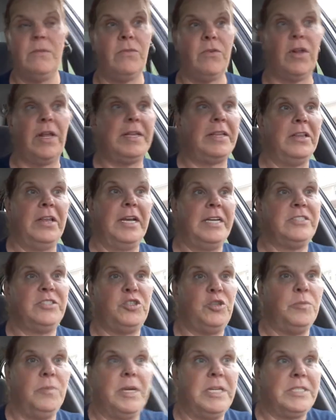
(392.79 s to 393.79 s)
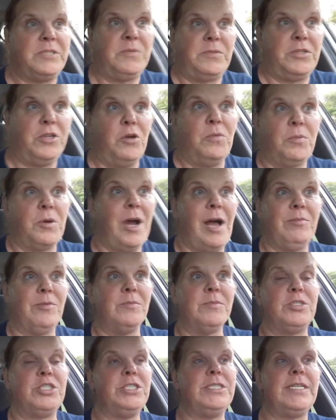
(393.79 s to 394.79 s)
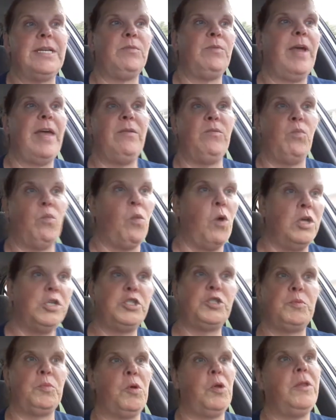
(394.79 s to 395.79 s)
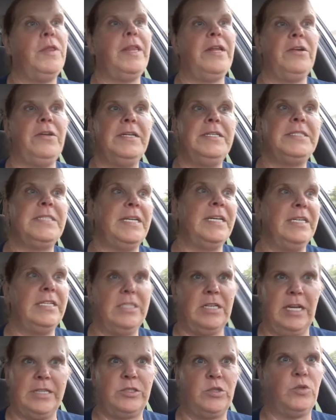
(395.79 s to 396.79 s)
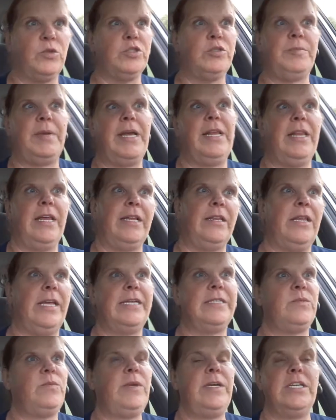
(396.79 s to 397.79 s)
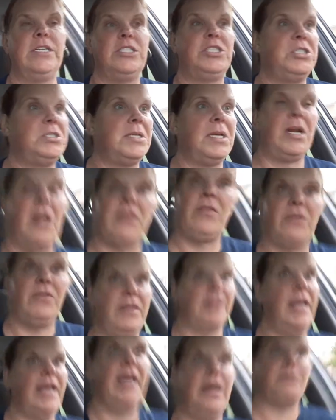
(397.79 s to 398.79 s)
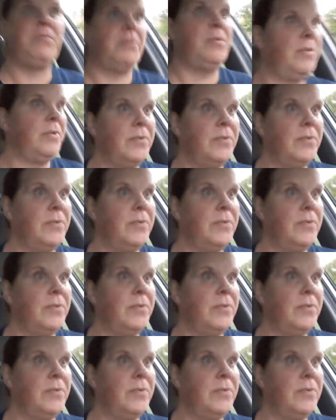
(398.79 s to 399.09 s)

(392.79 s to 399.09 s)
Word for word: For like the last two months with no problem. She said we had one small little incident and I told you about like last week and she said other than that,